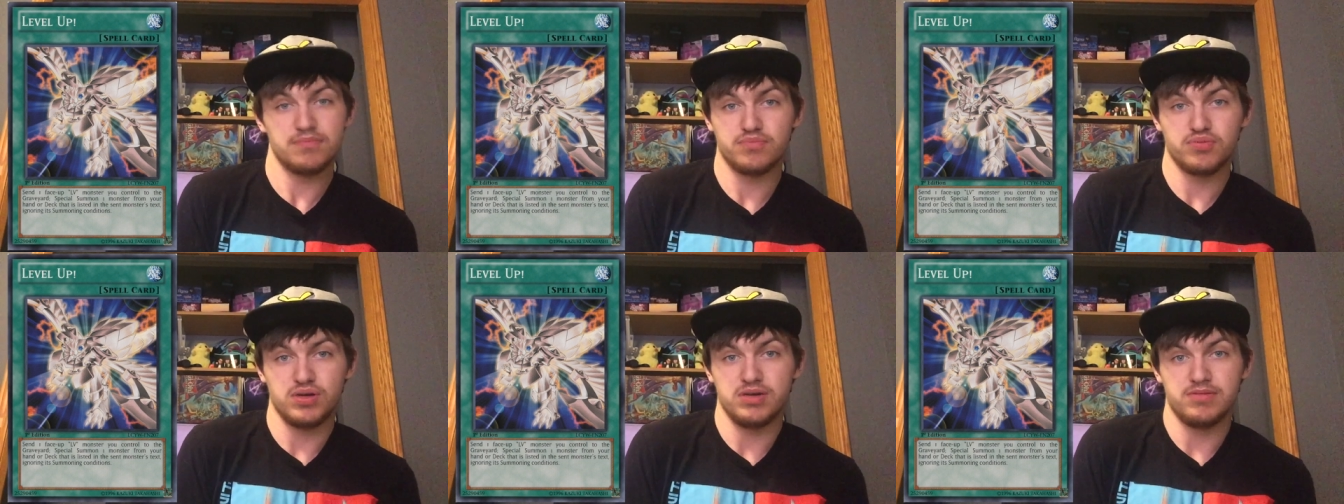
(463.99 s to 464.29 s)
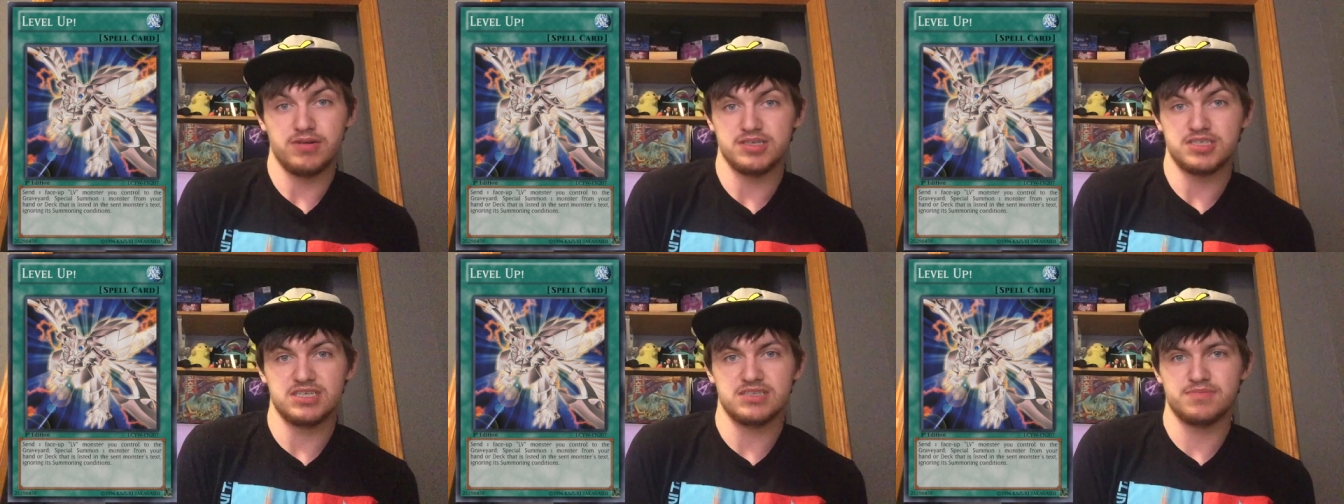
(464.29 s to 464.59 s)

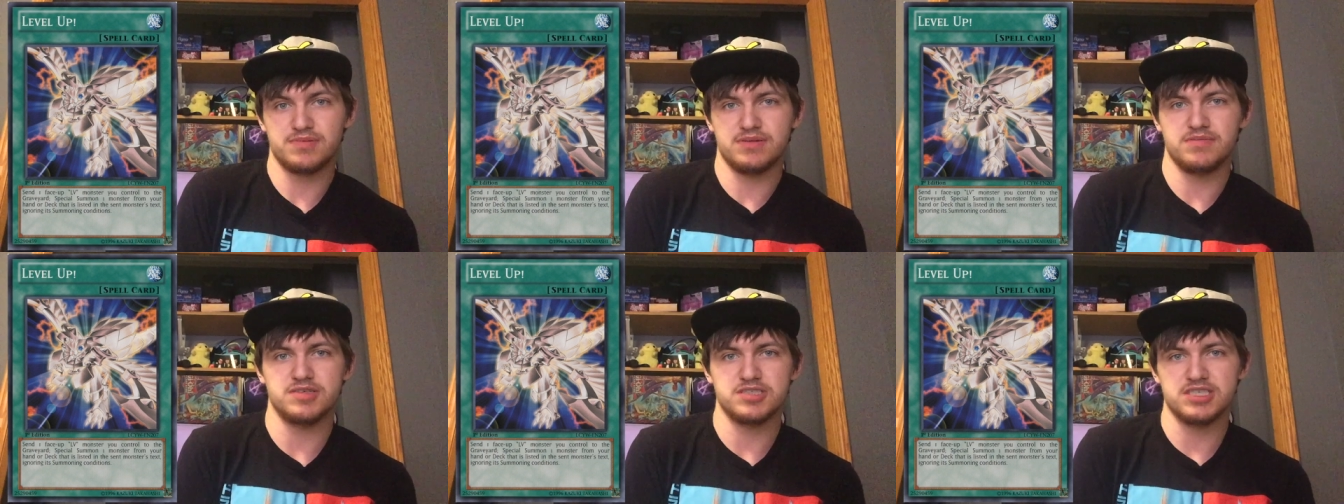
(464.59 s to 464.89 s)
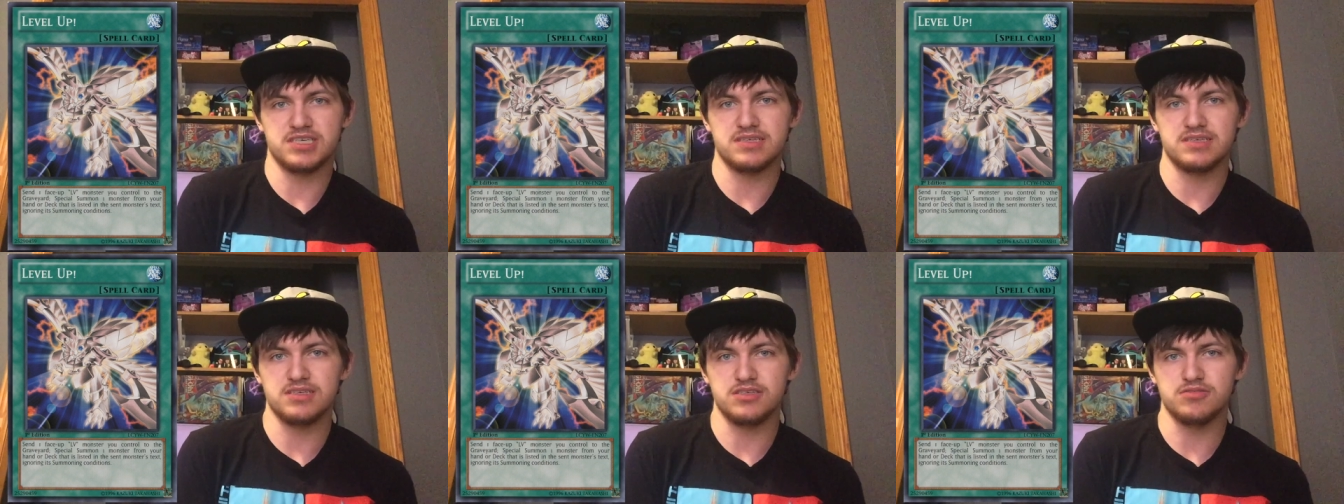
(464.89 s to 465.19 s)
Pretty much, that's pretty
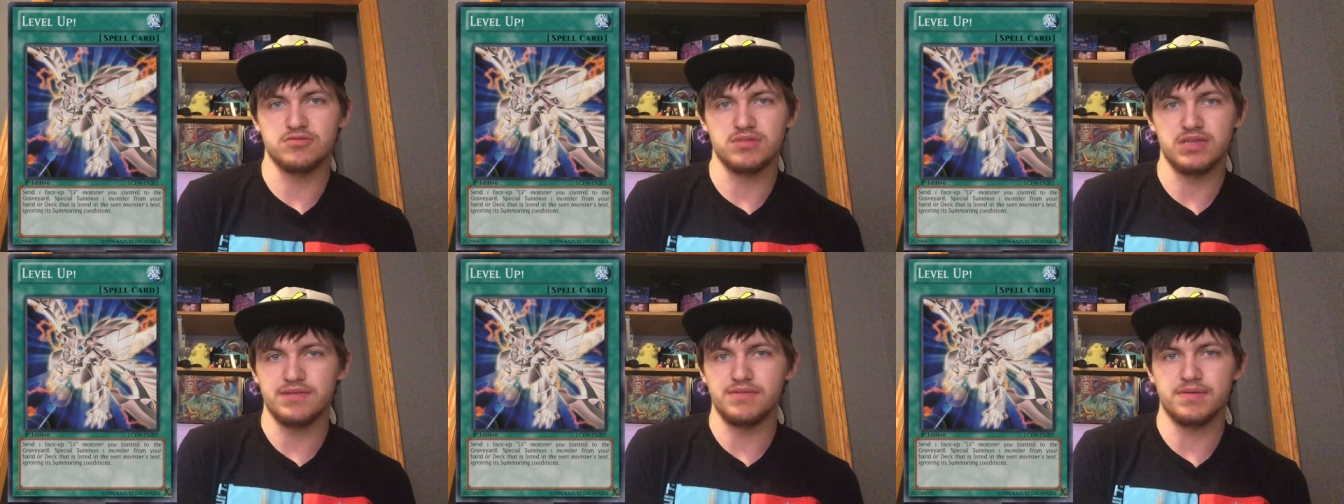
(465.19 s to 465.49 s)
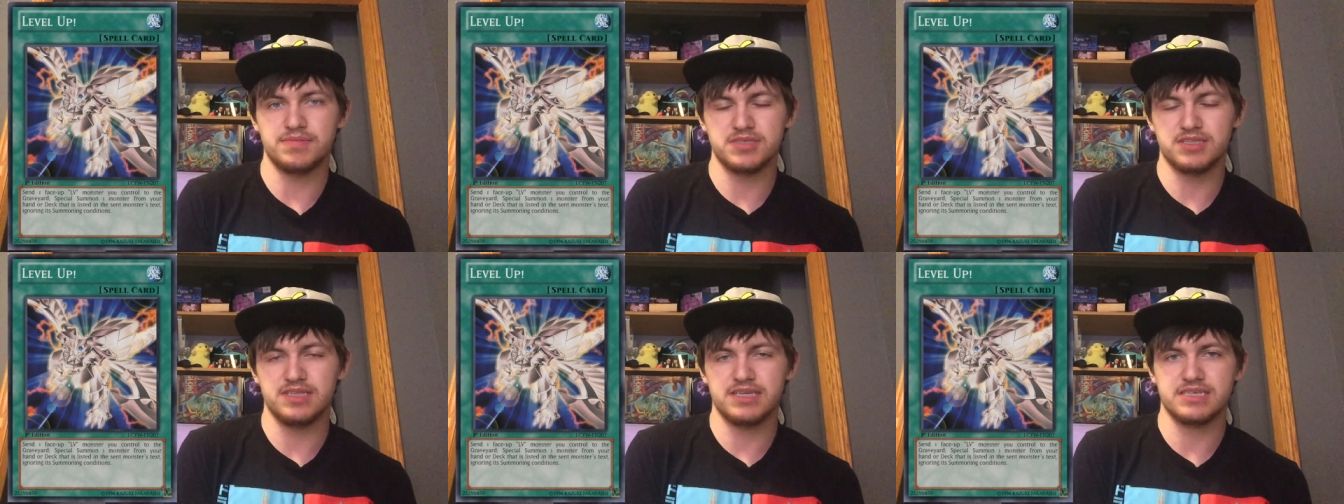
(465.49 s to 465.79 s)
much it. You
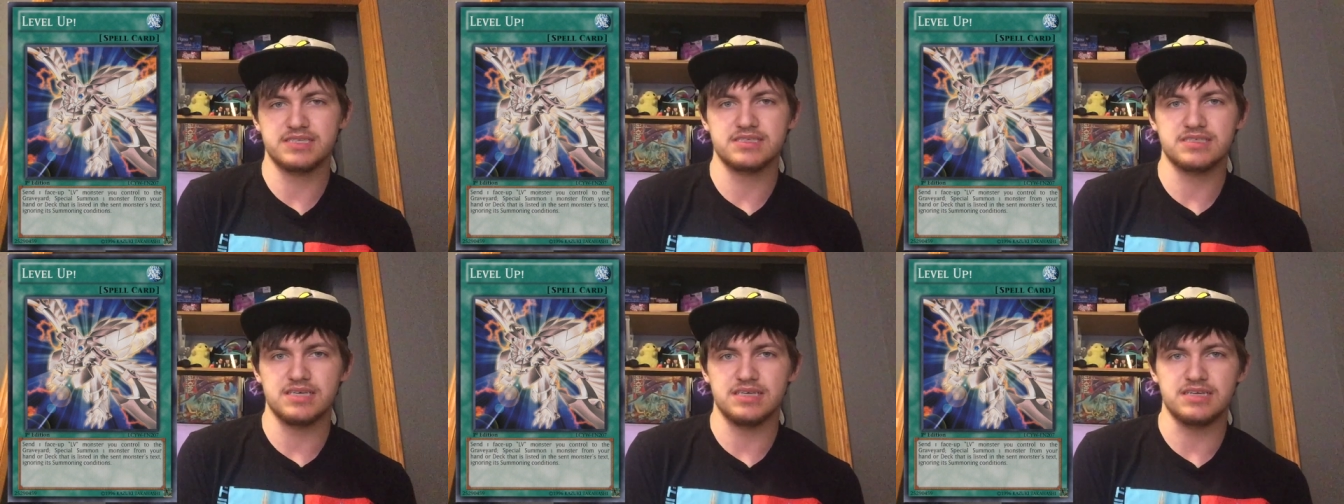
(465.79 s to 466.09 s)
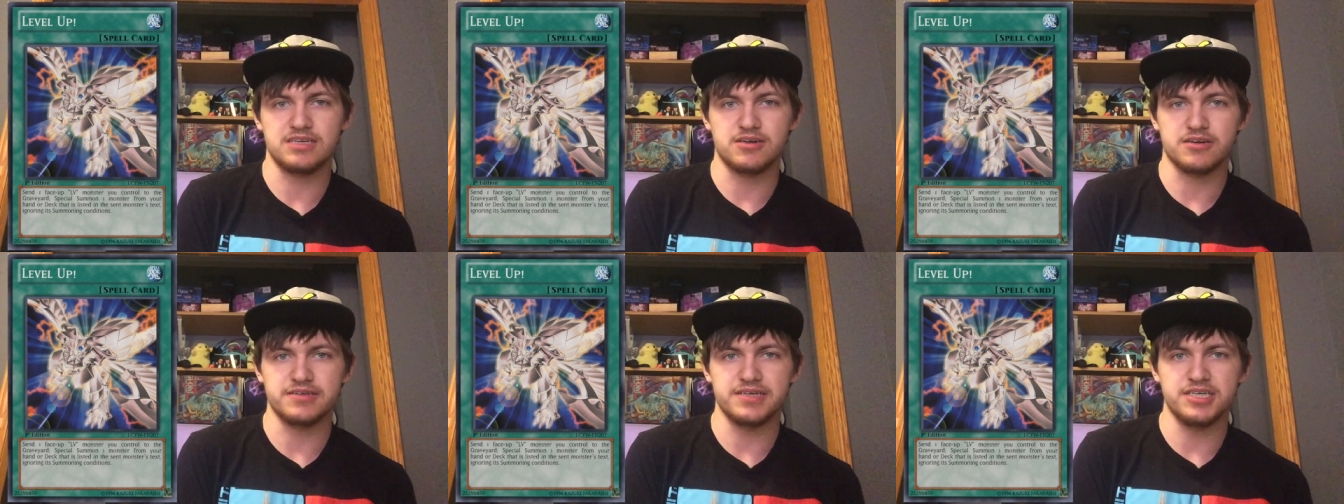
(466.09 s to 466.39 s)
level up to the next
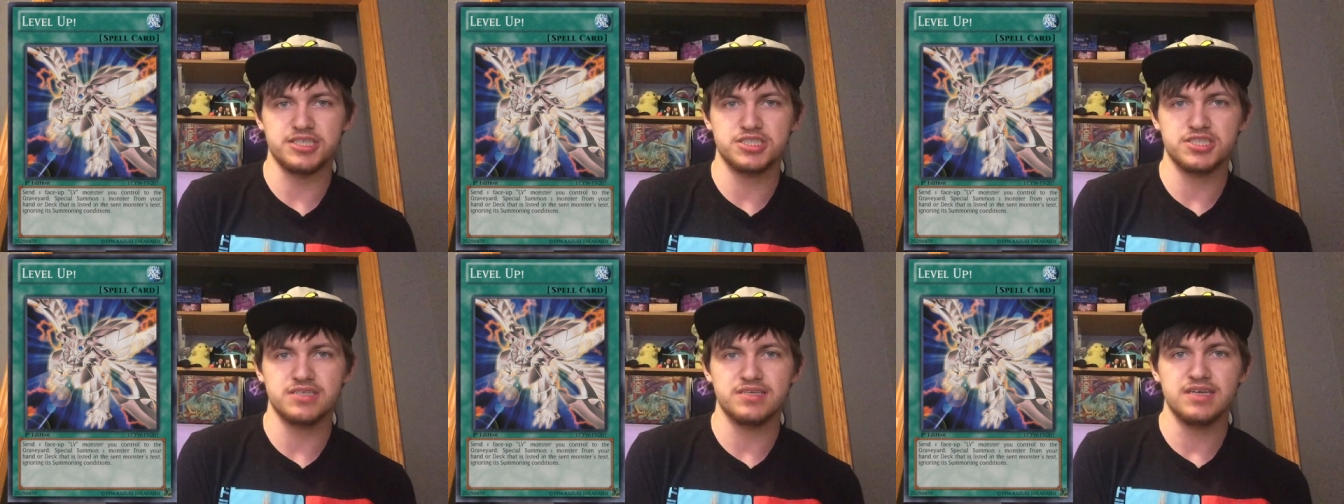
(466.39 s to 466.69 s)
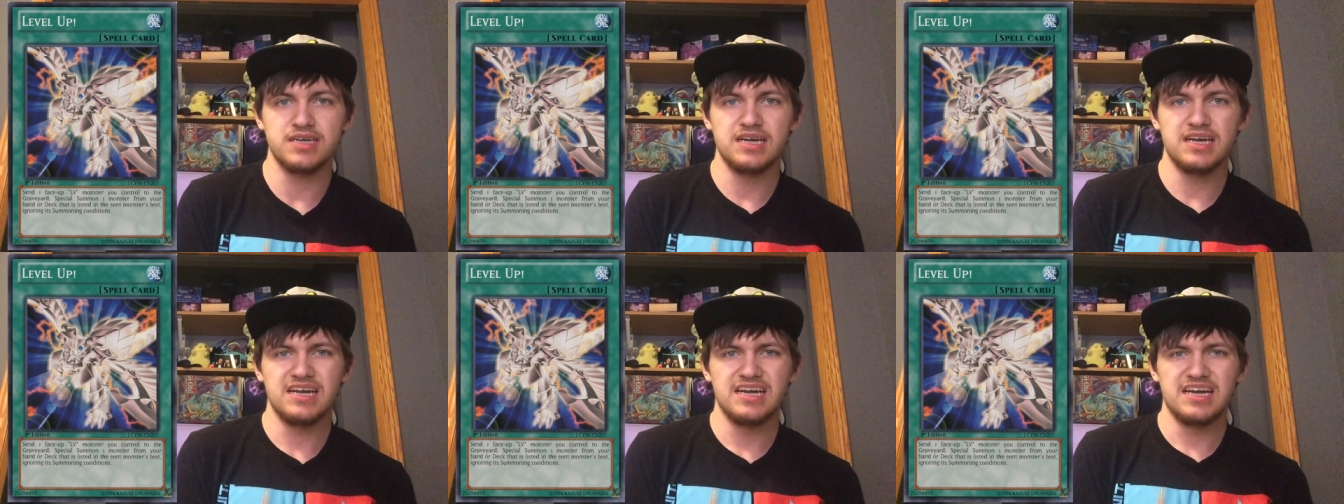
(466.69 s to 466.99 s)
incarnation.